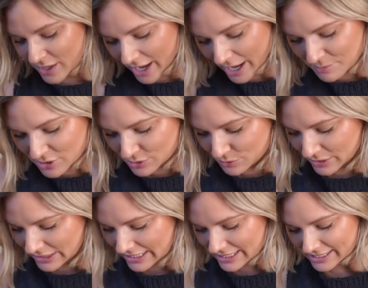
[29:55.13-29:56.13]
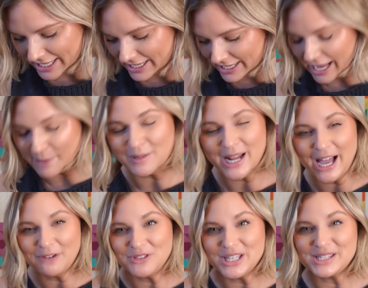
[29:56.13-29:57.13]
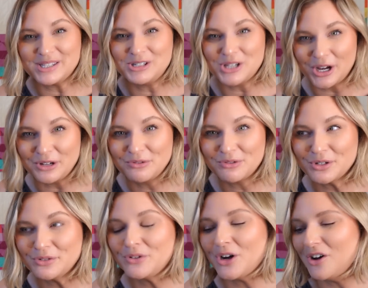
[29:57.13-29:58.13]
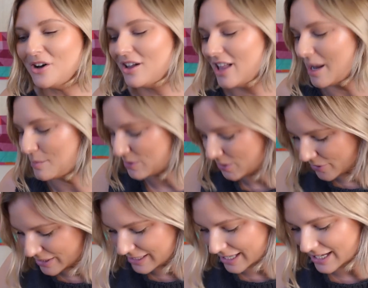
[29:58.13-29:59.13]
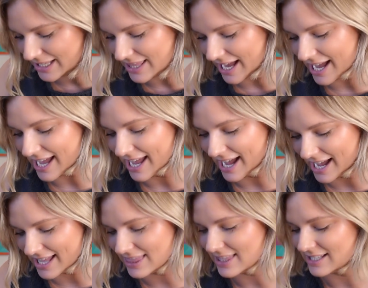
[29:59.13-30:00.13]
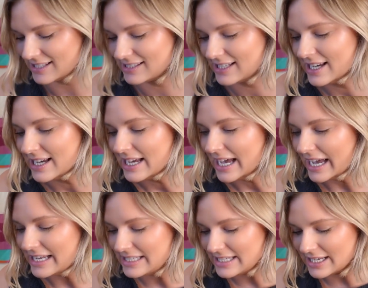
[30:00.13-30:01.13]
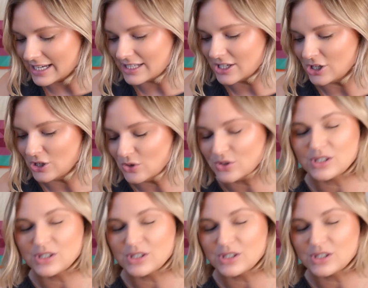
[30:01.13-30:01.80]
I'm just really excited. I'm gonna have this done for fall. I'm so excited that I had this idea to use